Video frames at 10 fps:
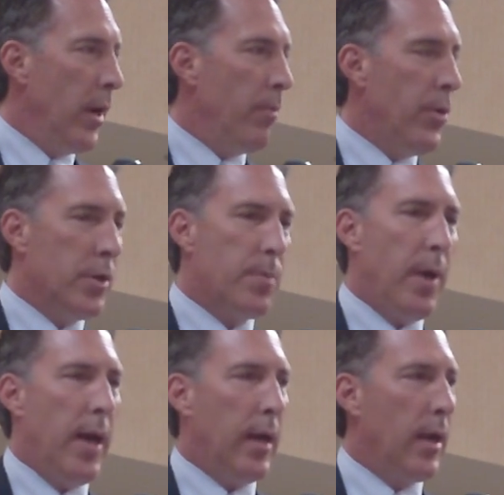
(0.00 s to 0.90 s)
I push
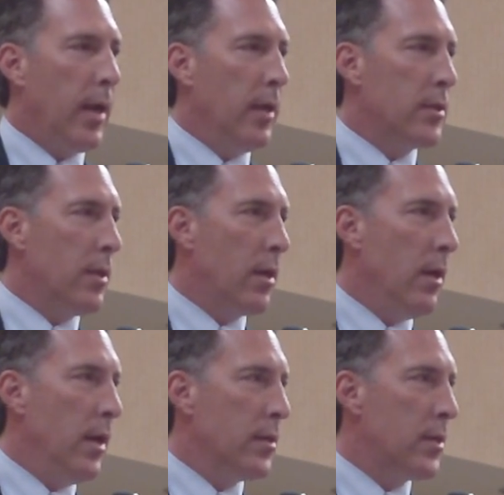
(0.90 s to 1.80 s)
back against the
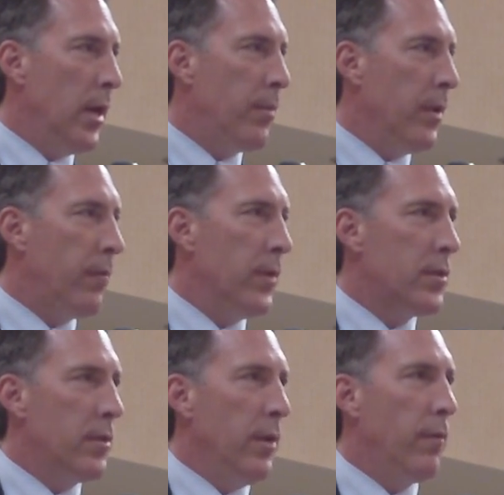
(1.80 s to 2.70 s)
concept, if
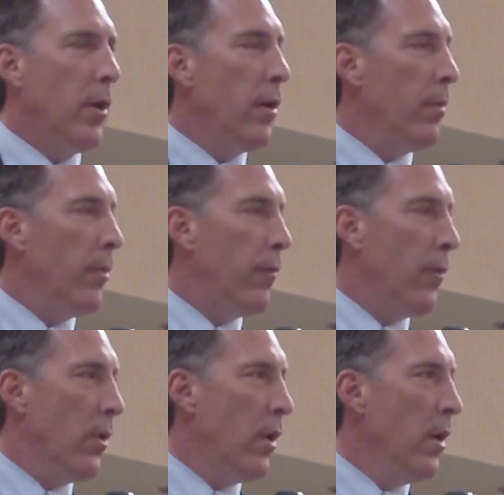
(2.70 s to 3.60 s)
it's you've heard it
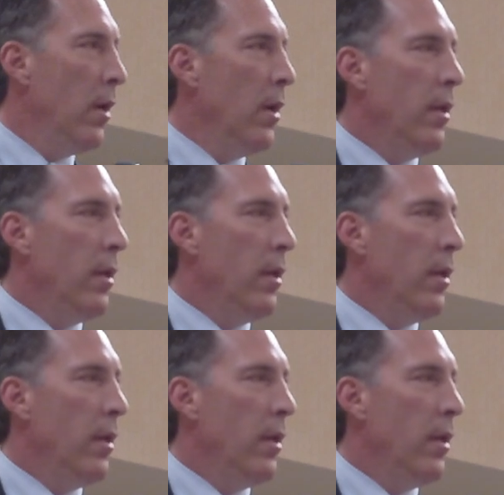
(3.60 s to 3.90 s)
before,